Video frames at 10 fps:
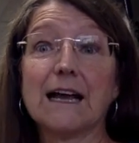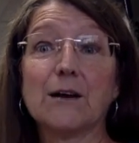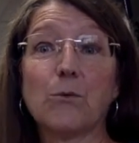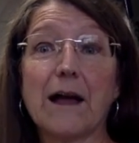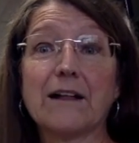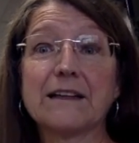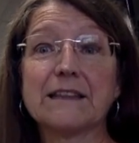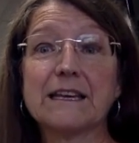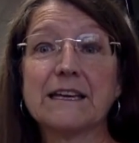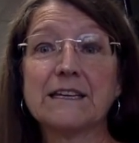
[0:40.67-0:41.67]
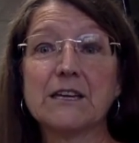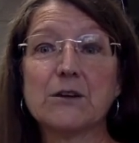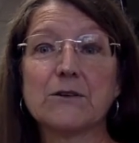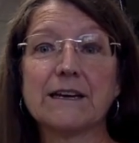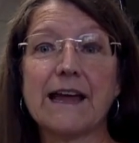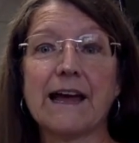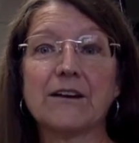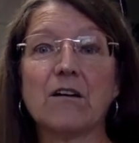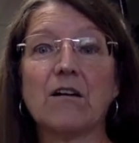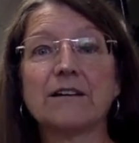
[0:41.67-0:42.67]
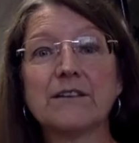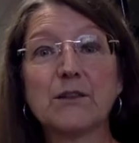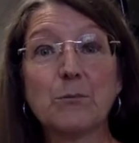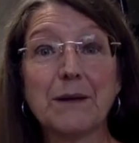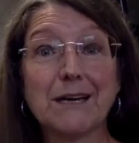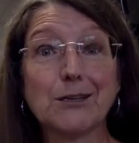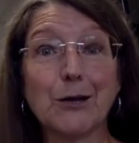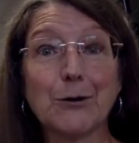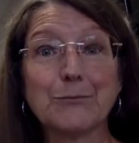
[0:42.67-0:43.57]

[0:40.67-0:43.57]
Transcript: a while, and then you can add on the piccolo.